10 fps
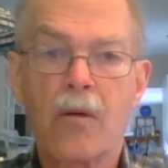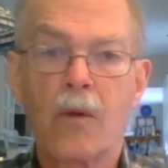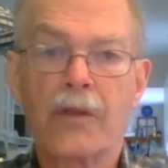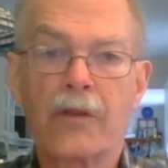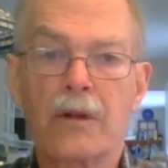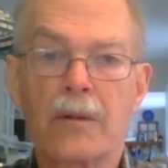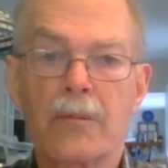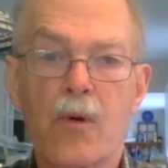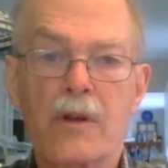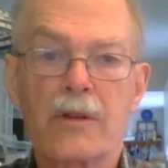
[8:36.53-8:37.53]
what the
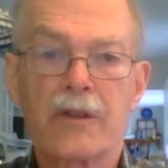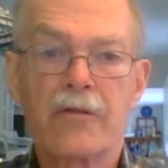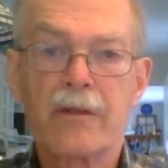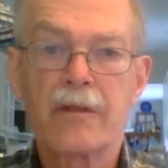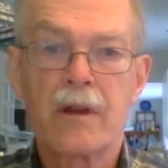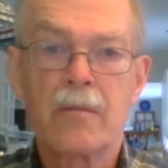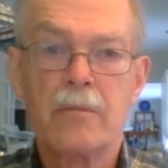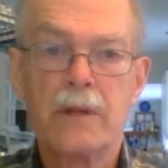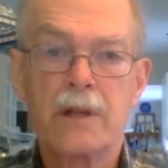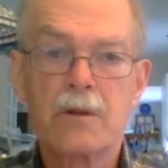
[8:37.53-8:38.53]
importance of
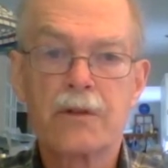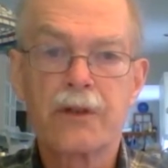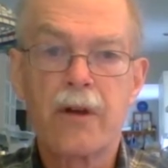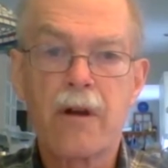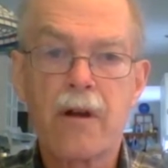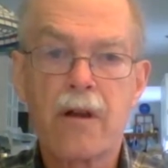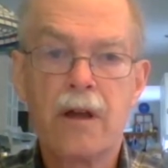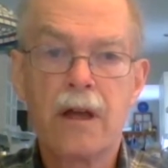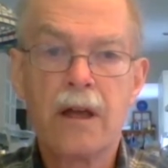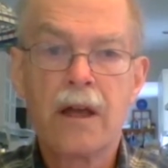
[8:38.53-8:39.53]
minerals are,
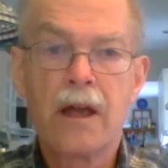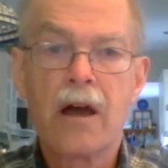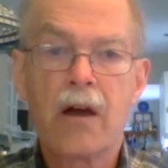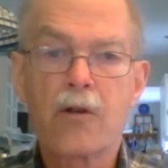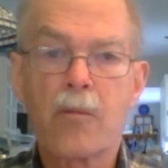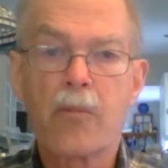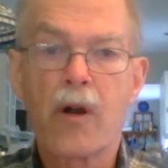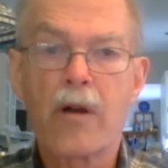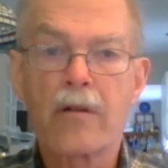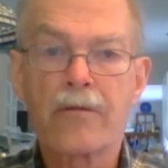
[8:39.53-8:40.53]
how they're a
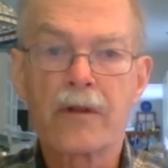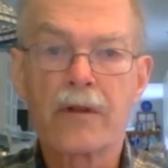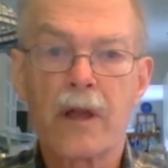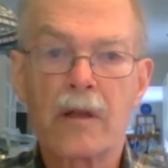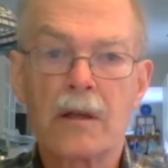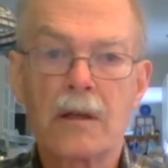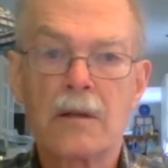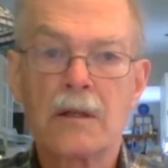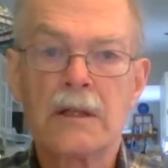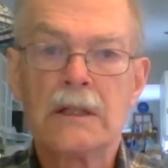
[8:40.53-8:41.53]
part of the great
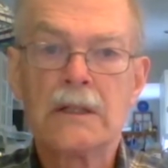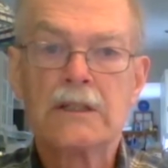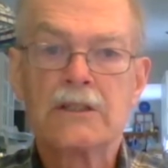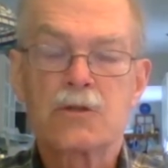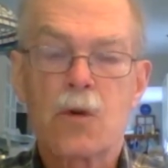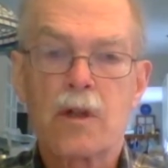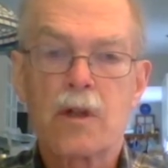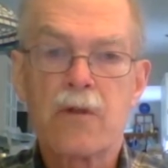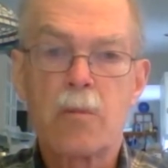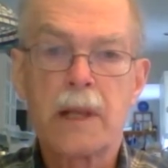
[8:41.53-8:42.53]
story
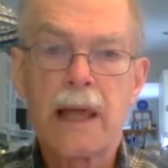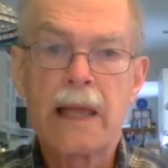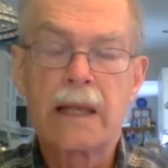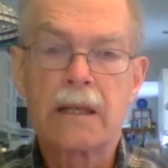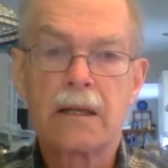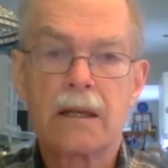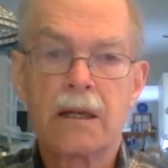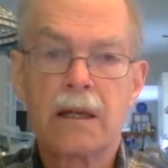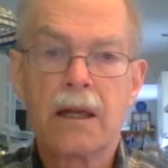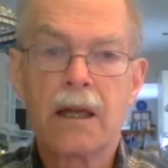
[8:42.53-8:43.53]
of our planet.
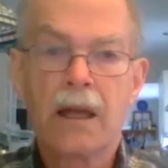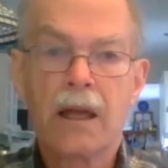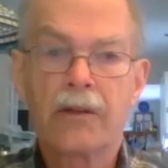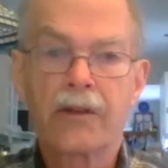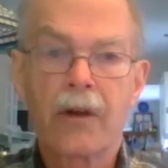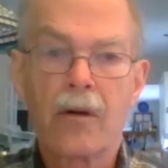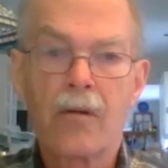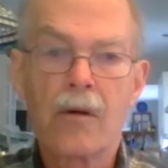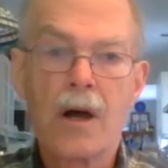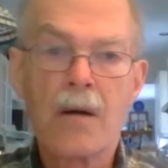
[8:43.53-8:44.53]
And
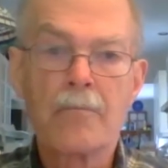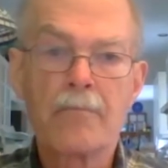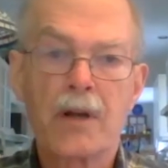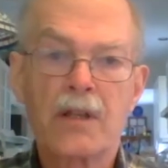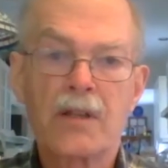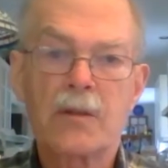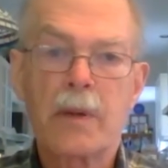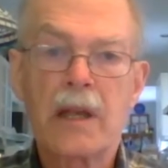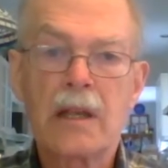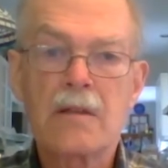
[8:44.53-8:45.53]
so
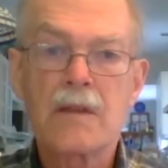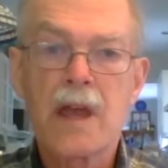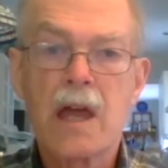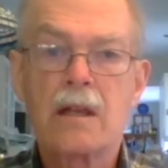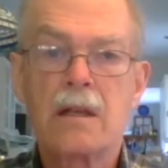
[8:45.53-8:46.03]
participating in that